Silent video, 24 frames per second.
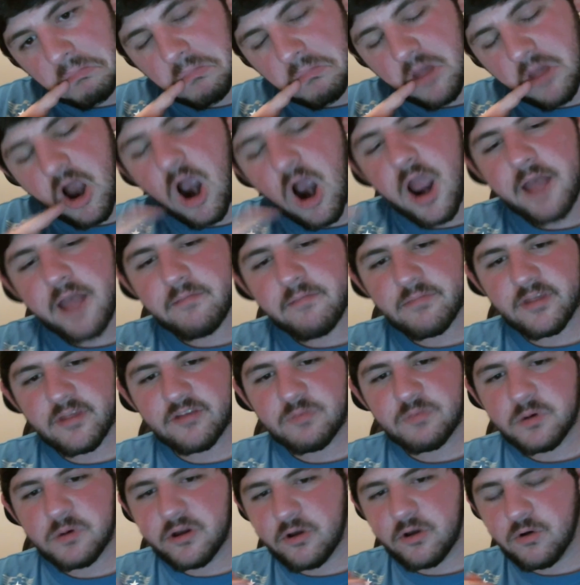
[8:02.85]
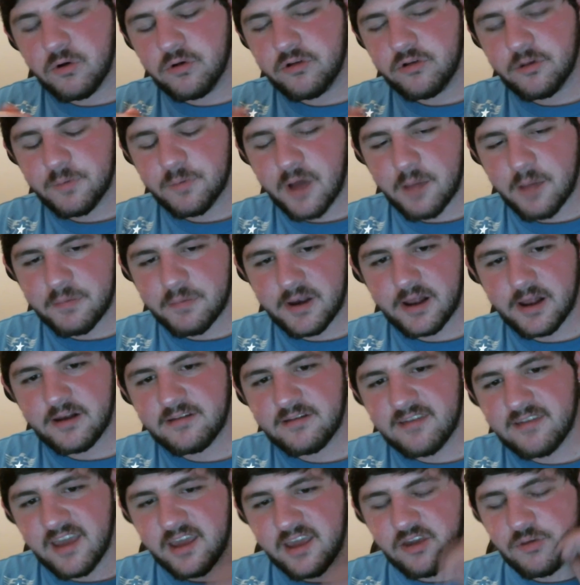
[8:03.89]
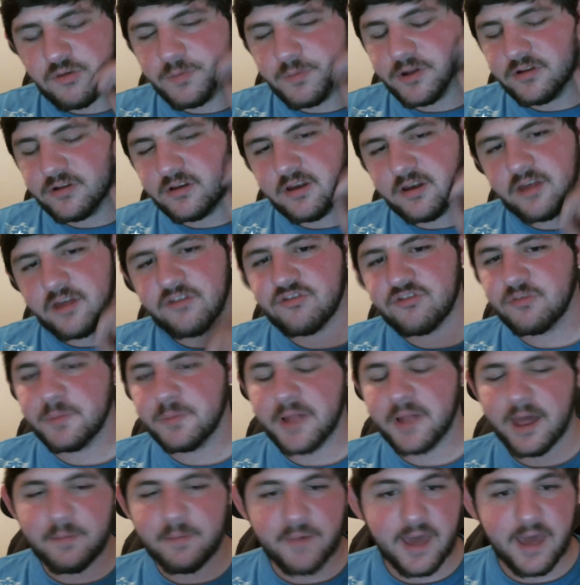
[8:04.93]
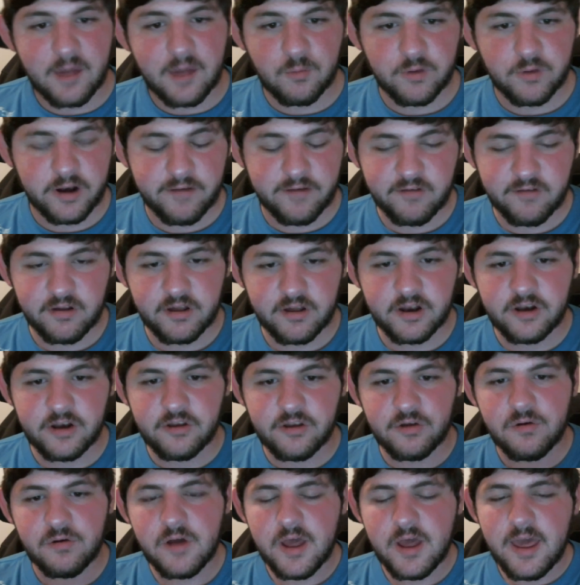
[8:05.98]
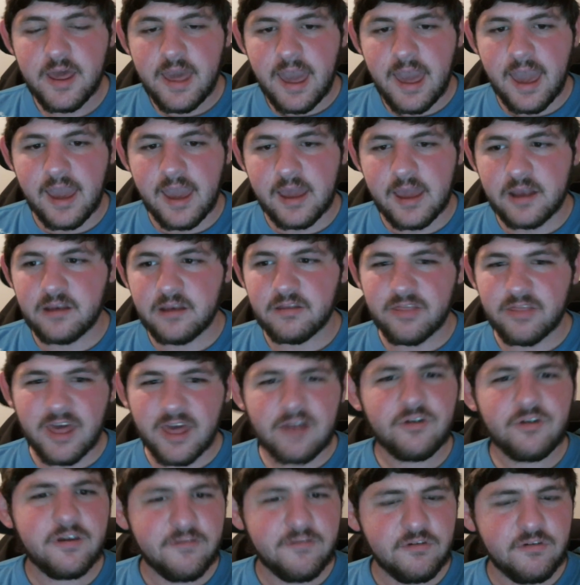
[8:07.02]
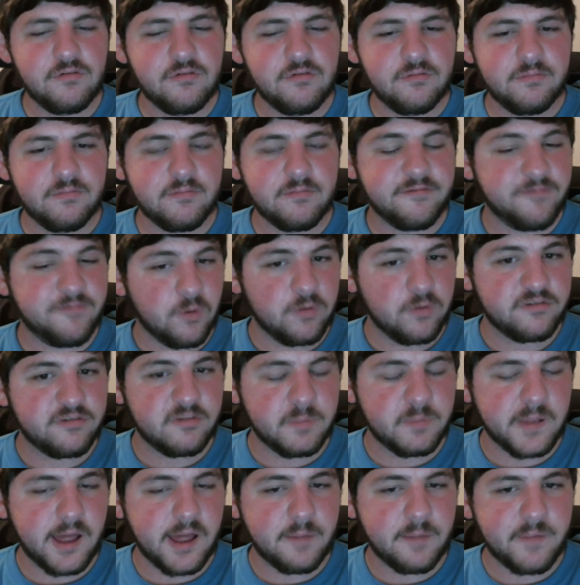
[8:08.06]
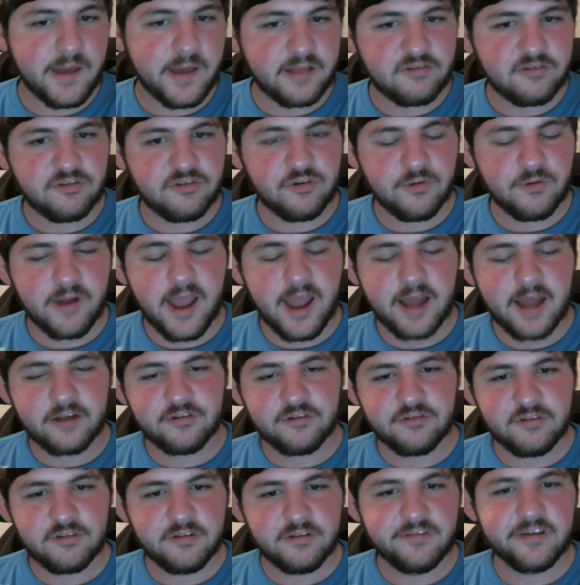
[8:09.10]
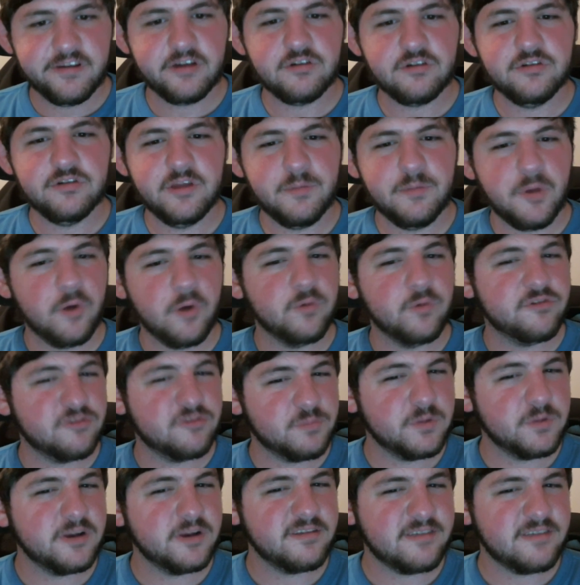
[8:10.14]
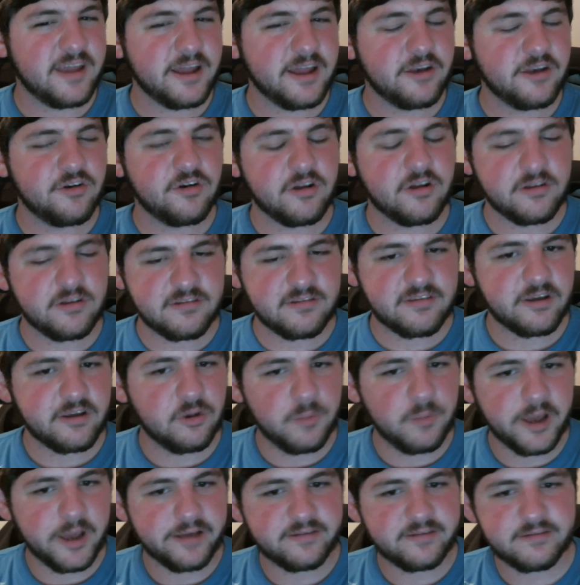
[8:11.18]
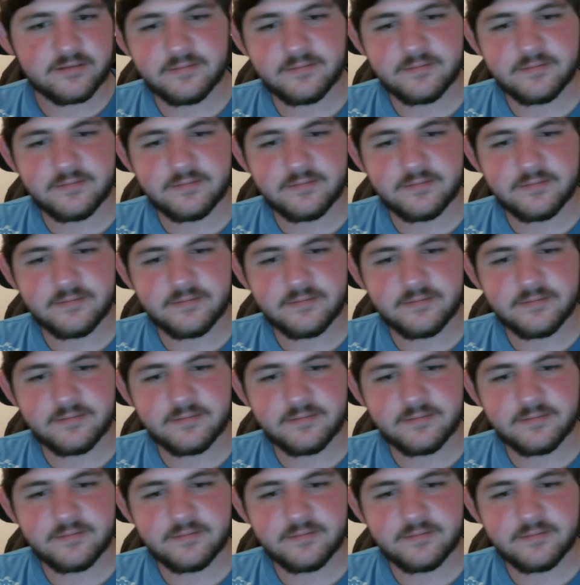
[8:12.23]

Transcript: All right, that's pretty cool. You're popping out a tank, you build another supply pad, whatever you're going to do, and that'll give you 4 supply pads, 2 reactors, and a vehicle depot, which is pretty standard on a single base.